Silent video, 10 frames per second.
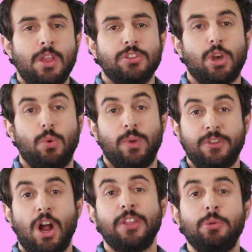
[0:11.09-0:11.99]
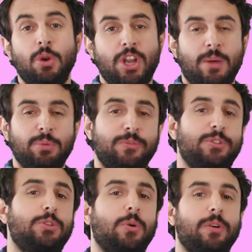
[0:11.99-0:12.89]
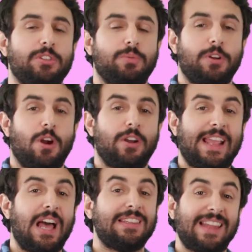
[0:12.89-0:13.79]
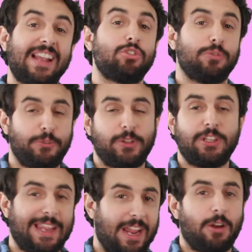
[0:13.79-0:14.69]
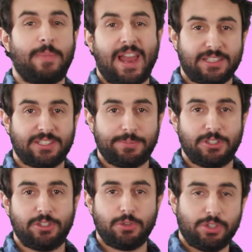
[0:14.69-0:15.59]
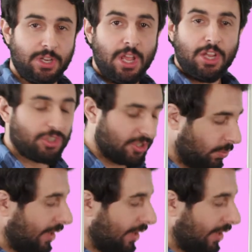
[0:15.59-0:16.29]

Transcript: So we've gone through a number of tutorials regarding electrophilic aromatic substitution. Just to